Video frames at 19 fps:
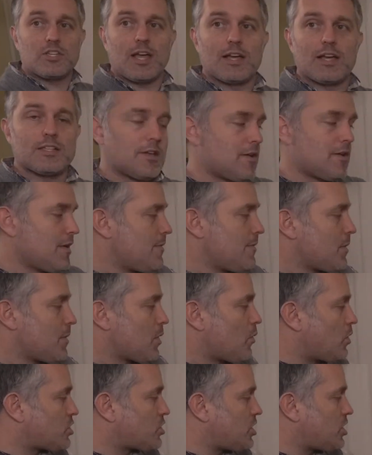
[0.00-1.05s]
you guys.
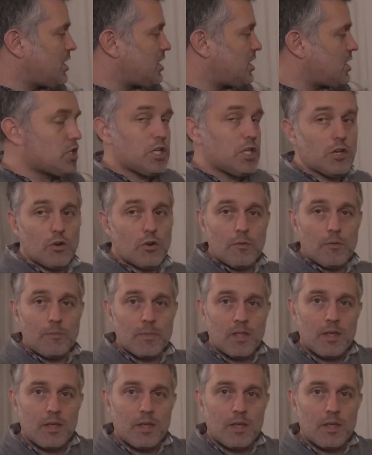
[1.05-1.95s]
What you need to do